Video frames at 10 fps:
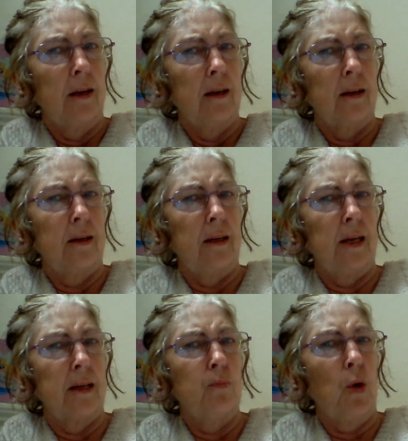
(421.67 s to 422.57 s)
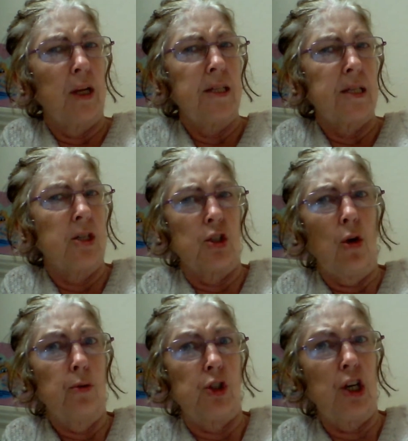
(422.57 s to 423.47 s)
And what he said is,
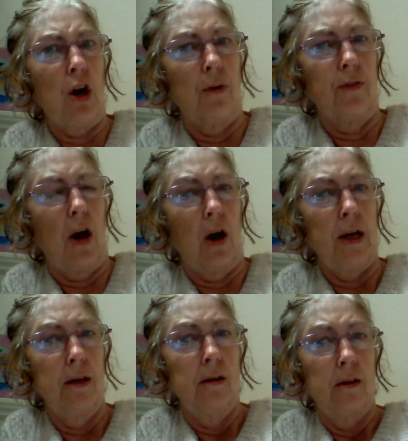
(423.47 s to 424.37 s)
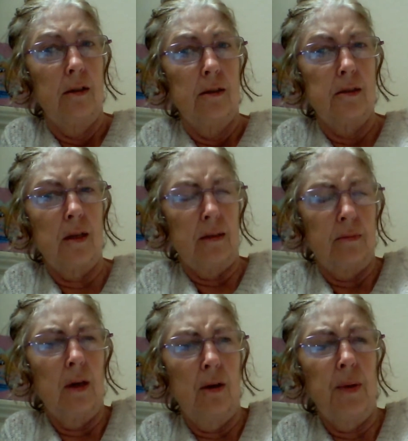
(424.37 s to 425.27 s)
no, she can't fly. It's like,
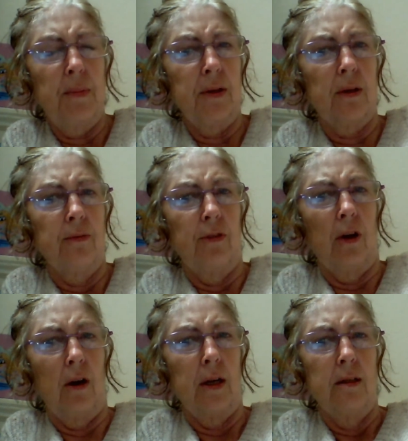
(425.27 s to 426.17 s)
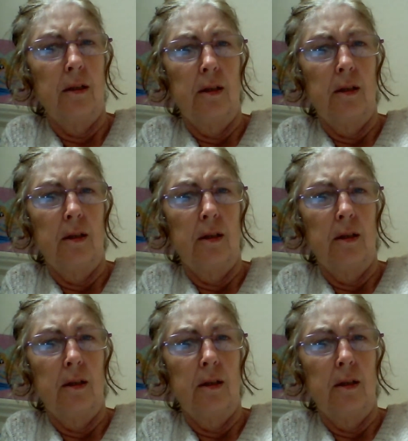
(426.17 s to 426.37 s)
no, my mother can fly.